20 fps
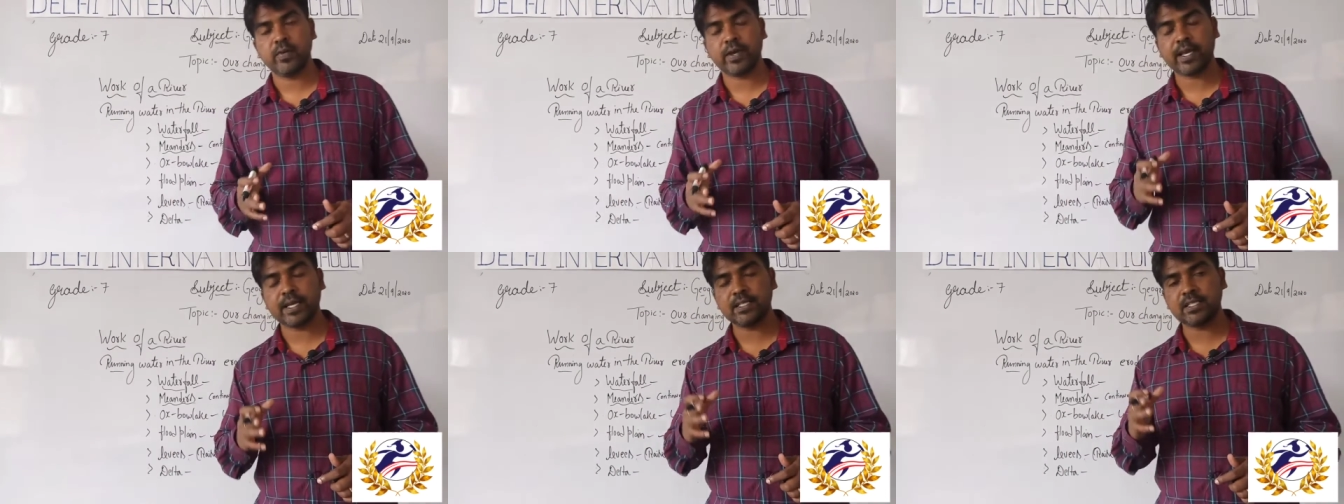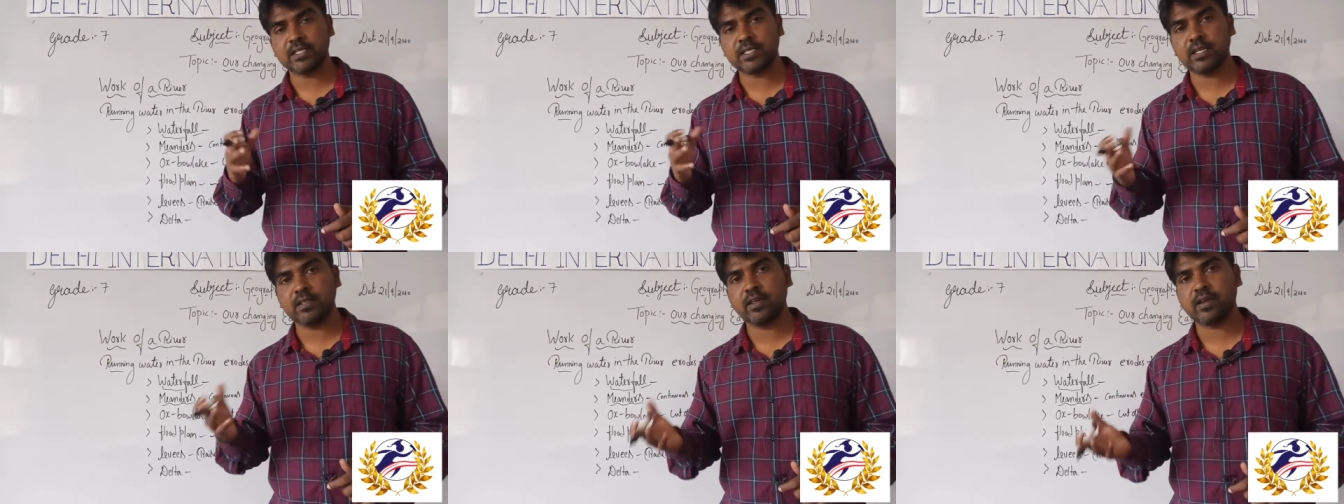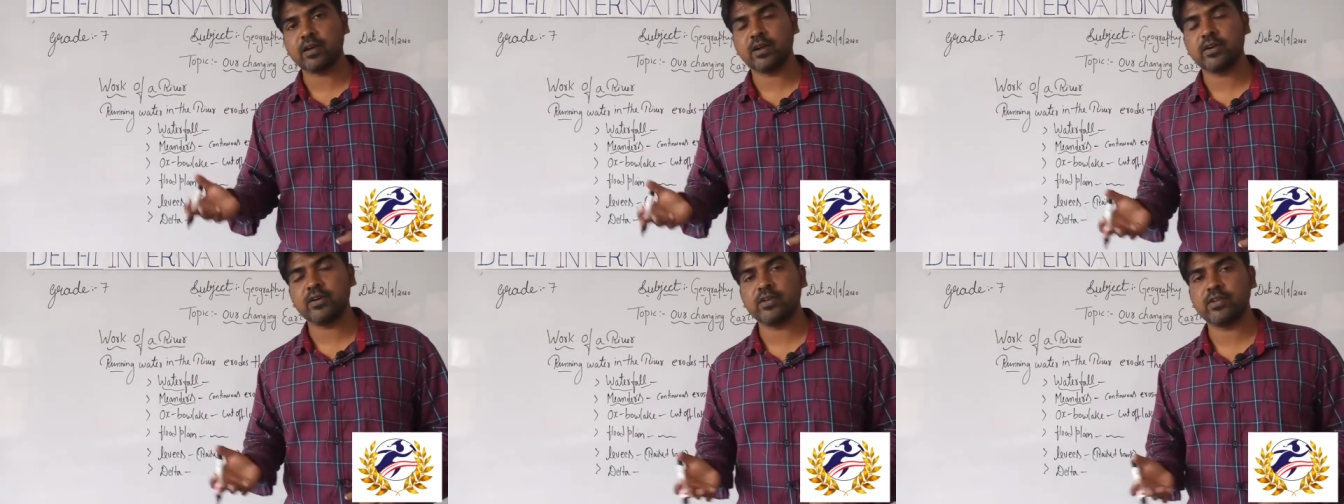We can see
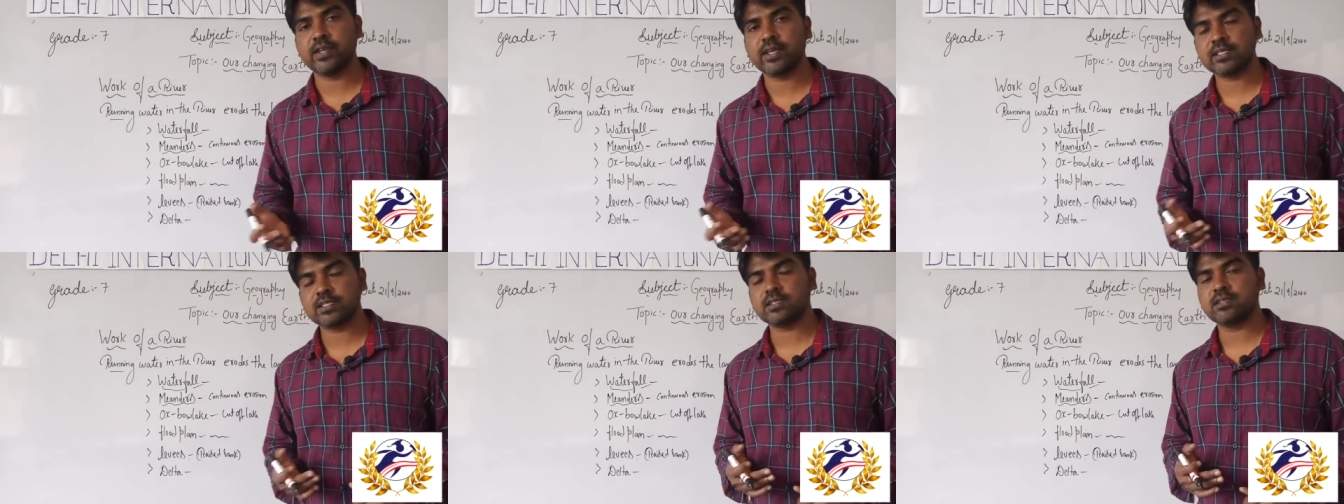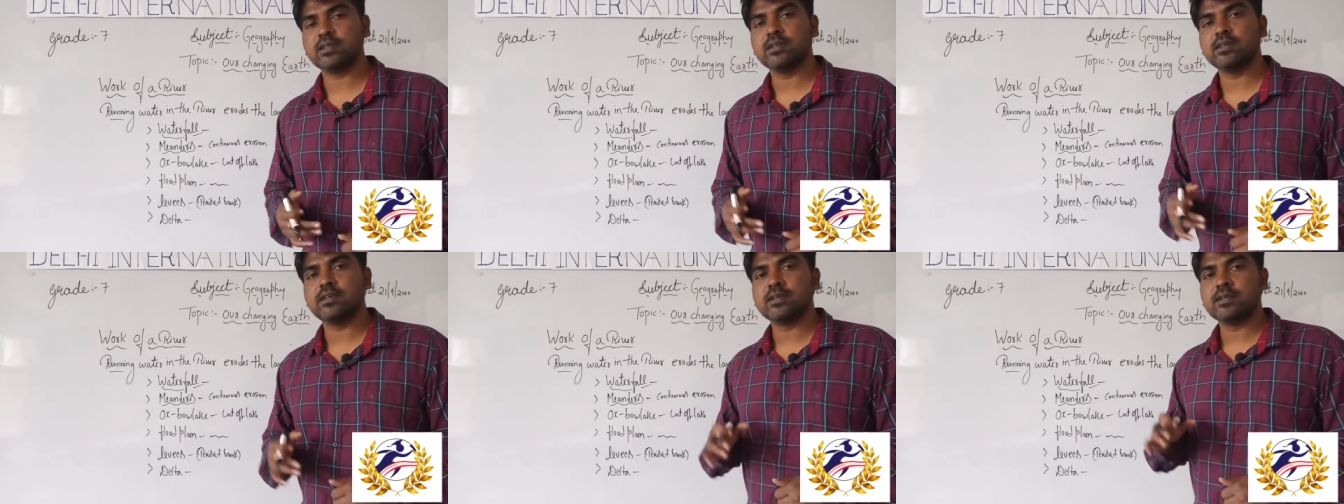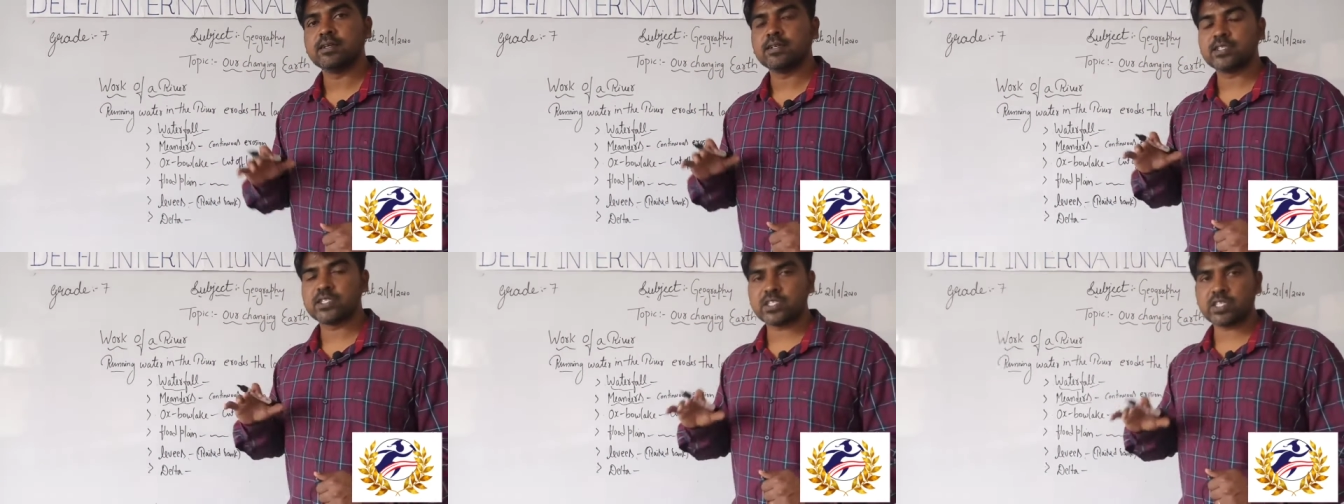the continuous
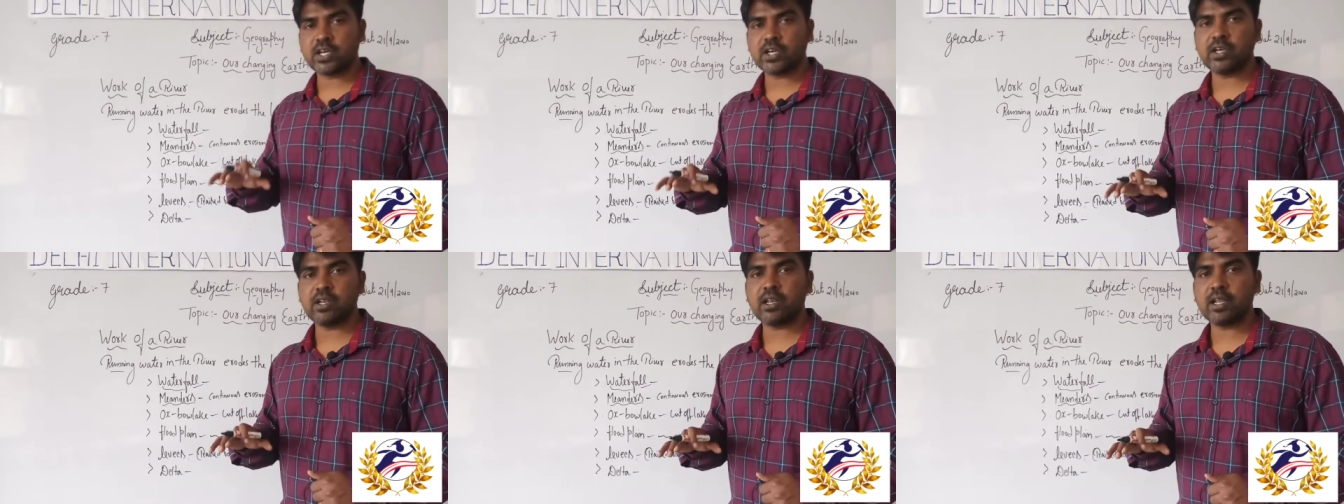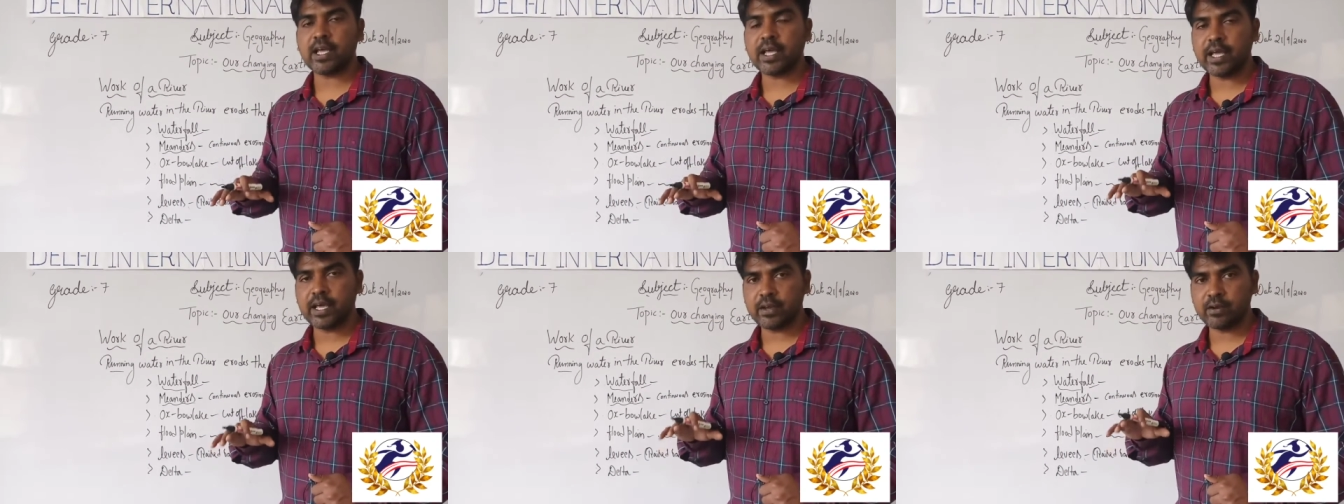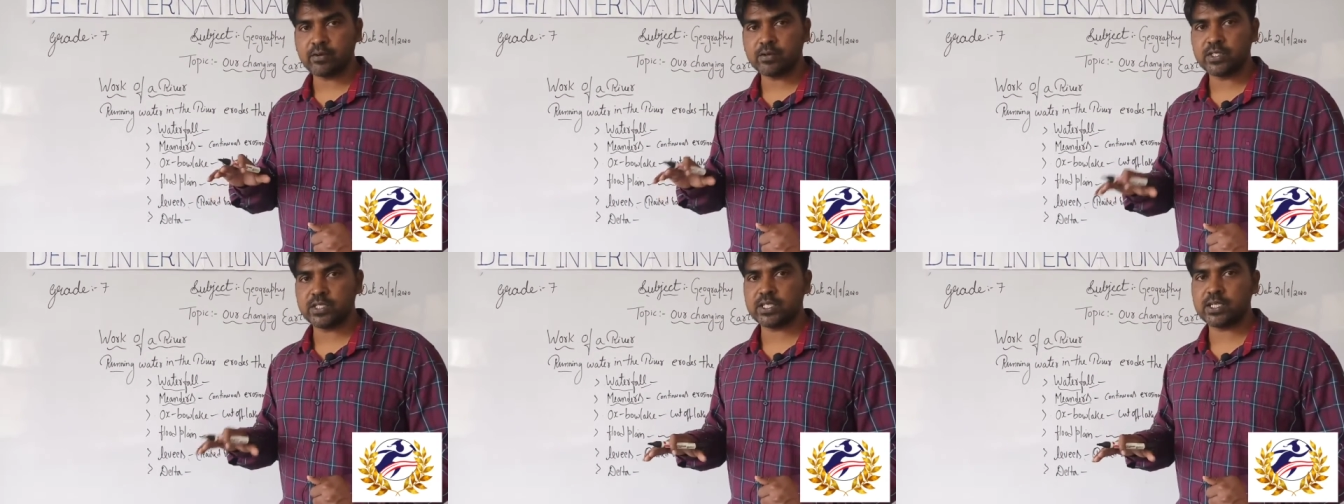soil
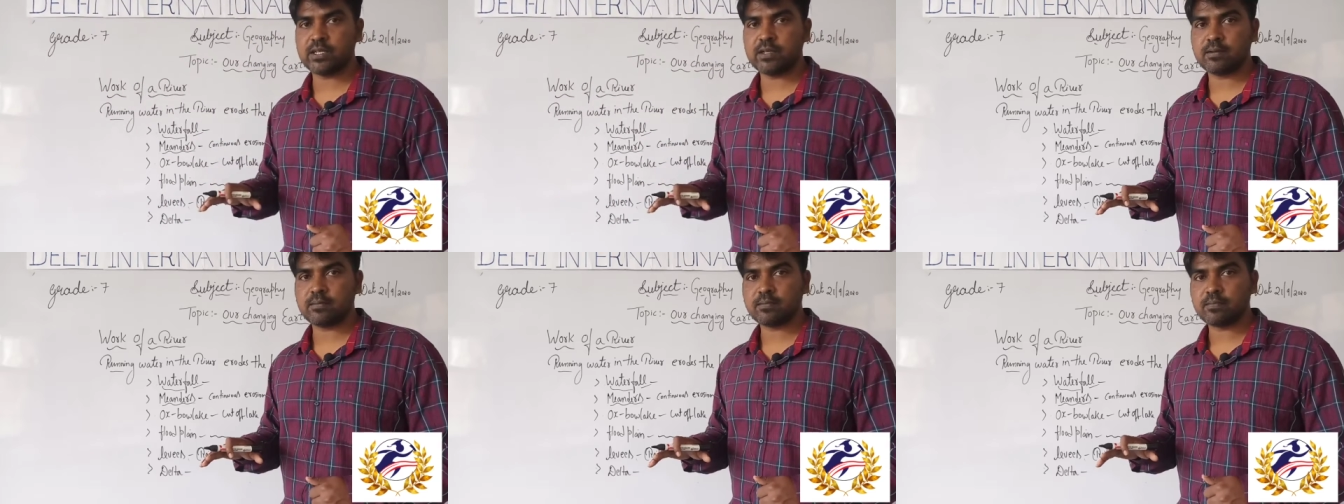erosion